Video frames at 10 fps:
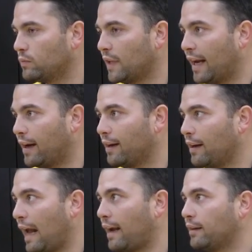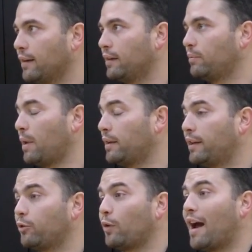And like I said, this place
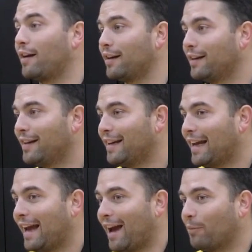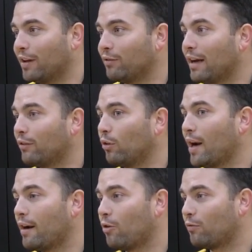gets rowdy. I believe we have a
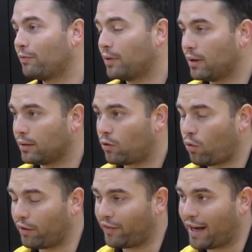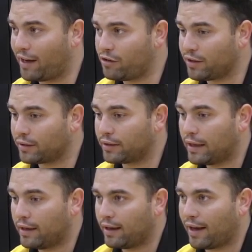great home court advantage,
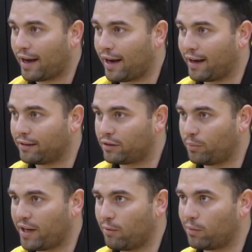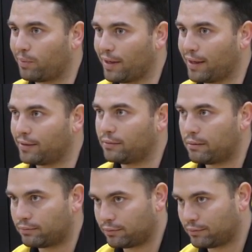and to be able to play
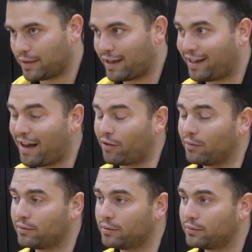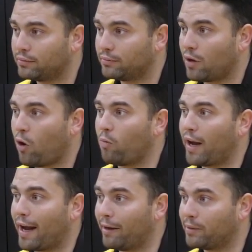7 home
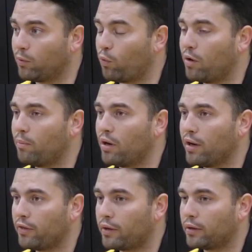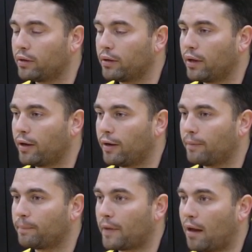games in 1 month,
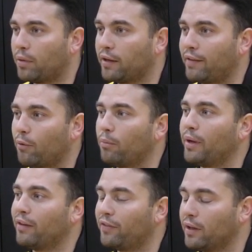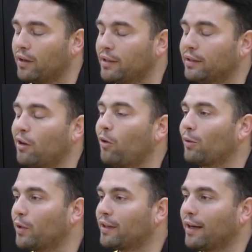I believe that will benefit us as long
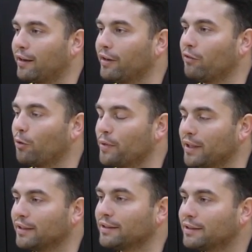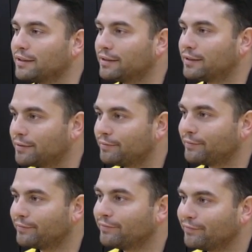as we take care of our business.
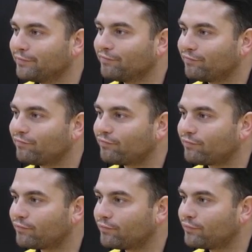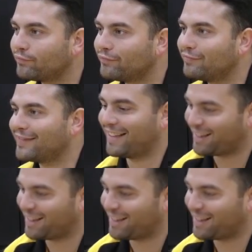All right, that's it, Coach. Thank you.